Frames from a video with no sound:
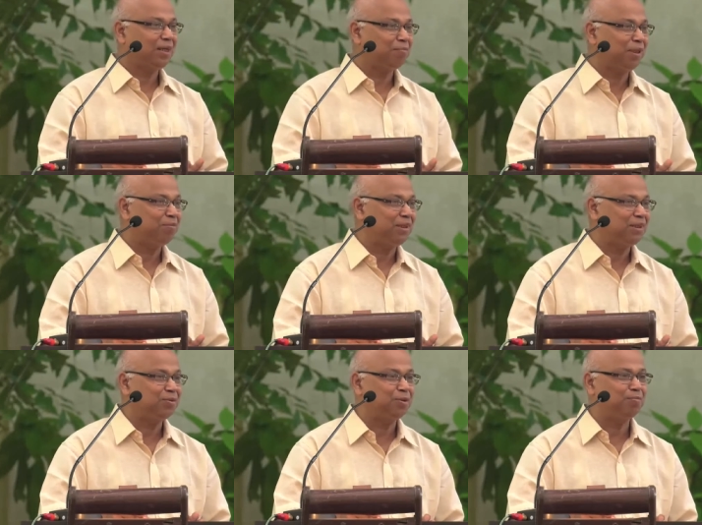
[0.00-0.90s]
and maybe
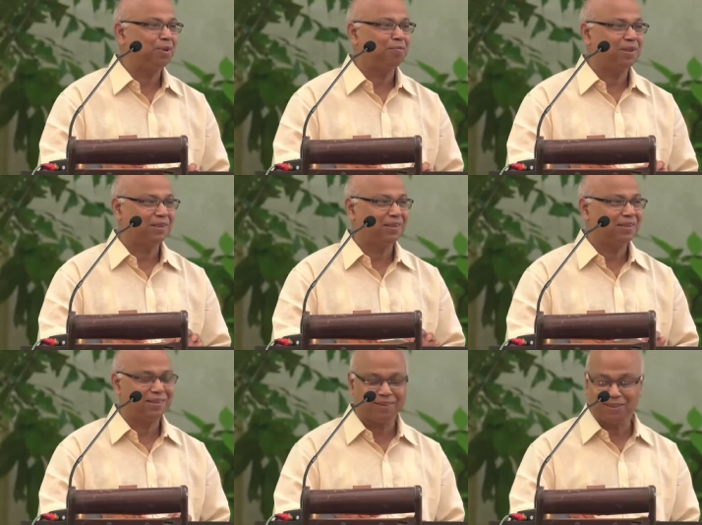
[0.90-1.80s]
she would publish it
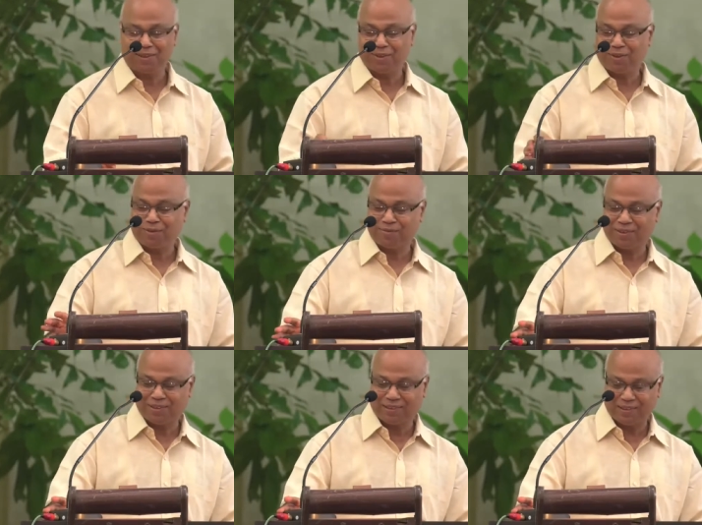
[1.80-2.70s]
in the
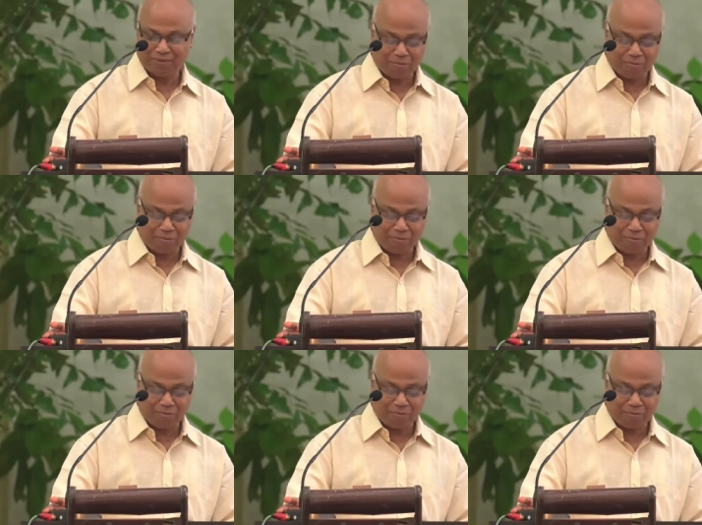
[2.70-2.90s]
Theosophist.